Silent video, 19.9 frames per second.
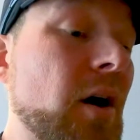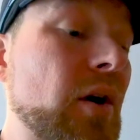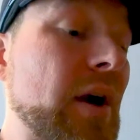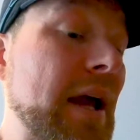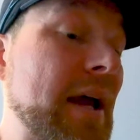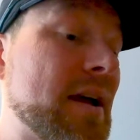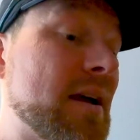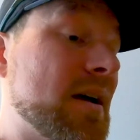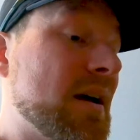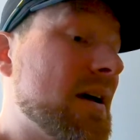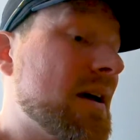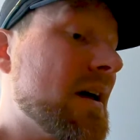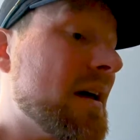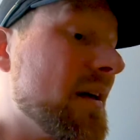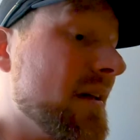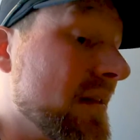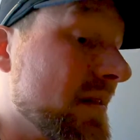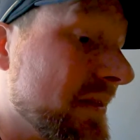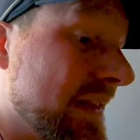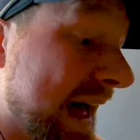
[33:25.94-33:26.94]
Okay,
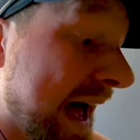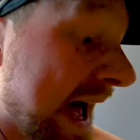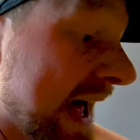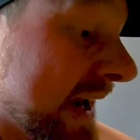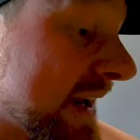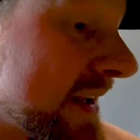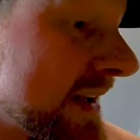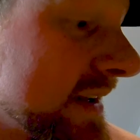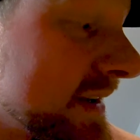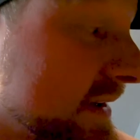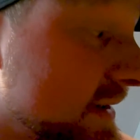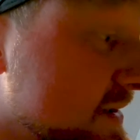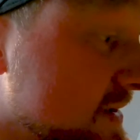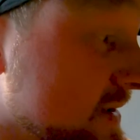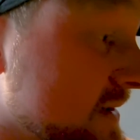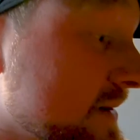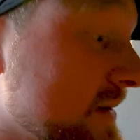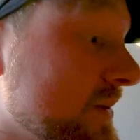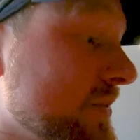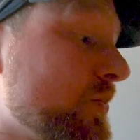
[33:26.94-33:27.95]
that
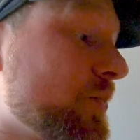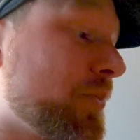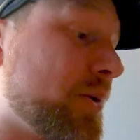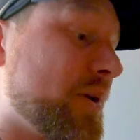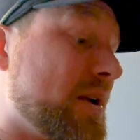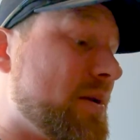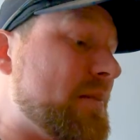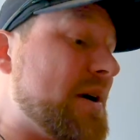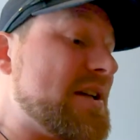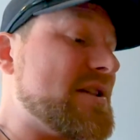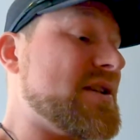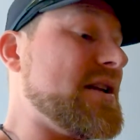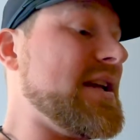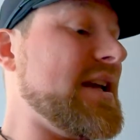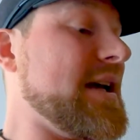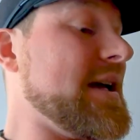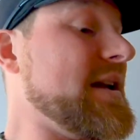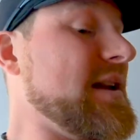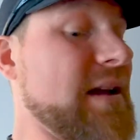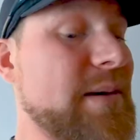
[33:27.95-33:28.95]
is pretty much
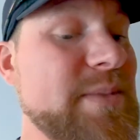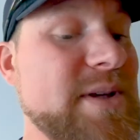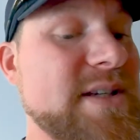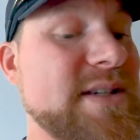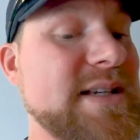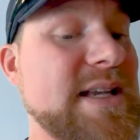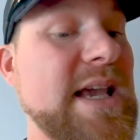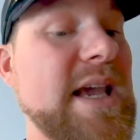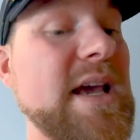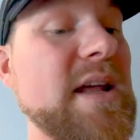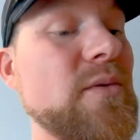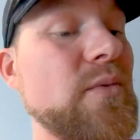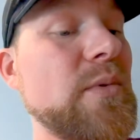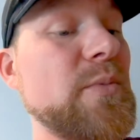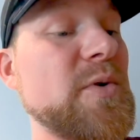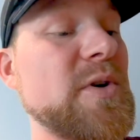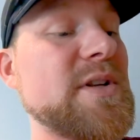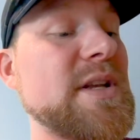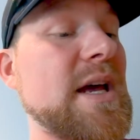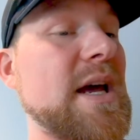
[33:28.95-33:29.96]
it. Let me scan
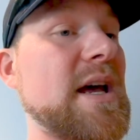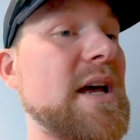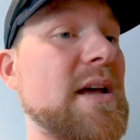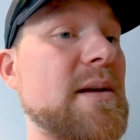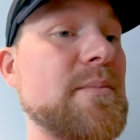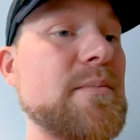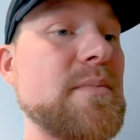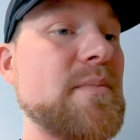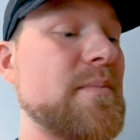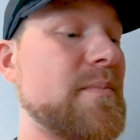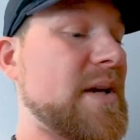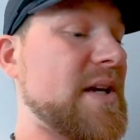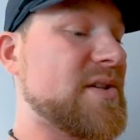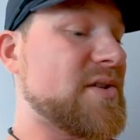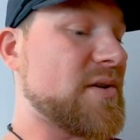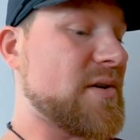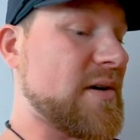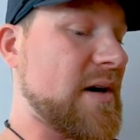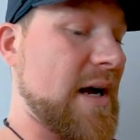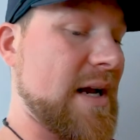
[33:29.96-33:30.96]
one more time, make
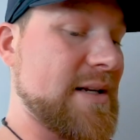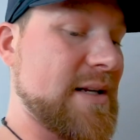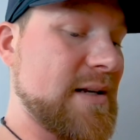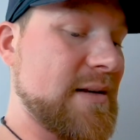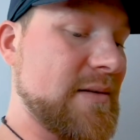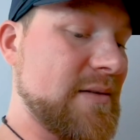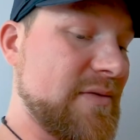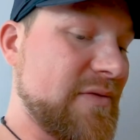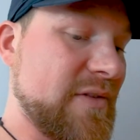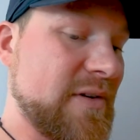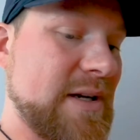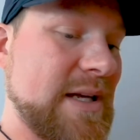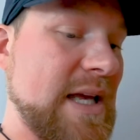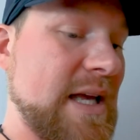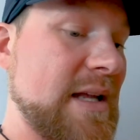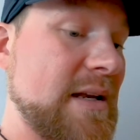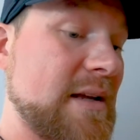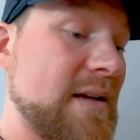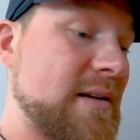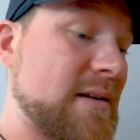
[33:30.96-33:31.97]
sure I didn't
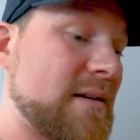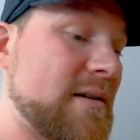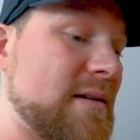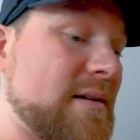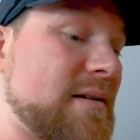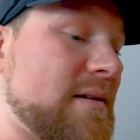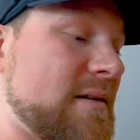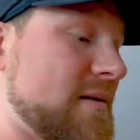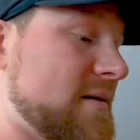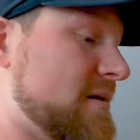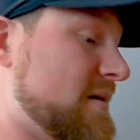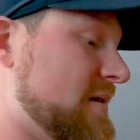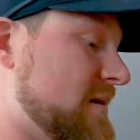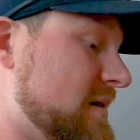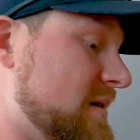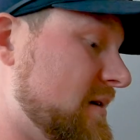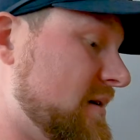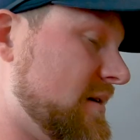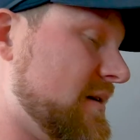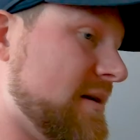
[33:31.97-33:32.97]
forget
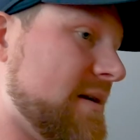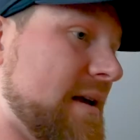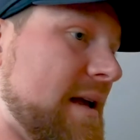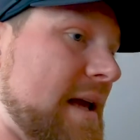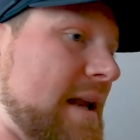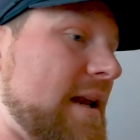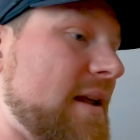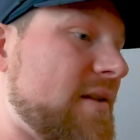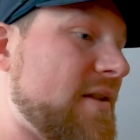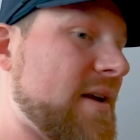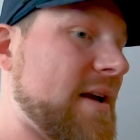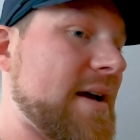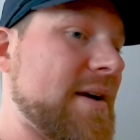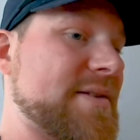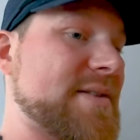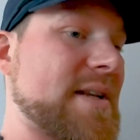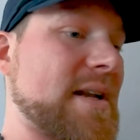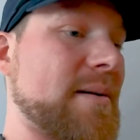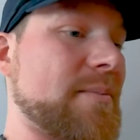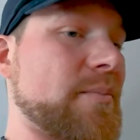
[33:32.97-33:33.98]
anything
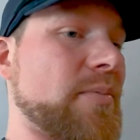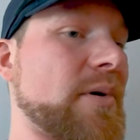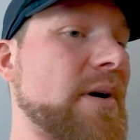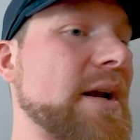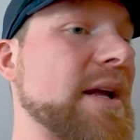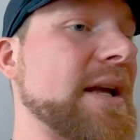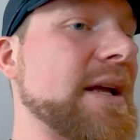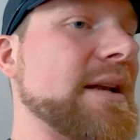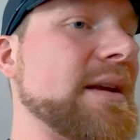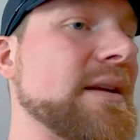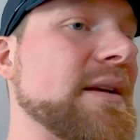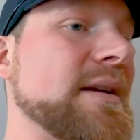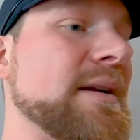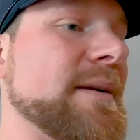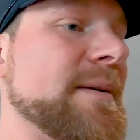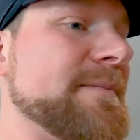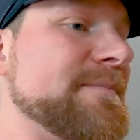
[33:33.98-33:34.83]
else that I'm bringing.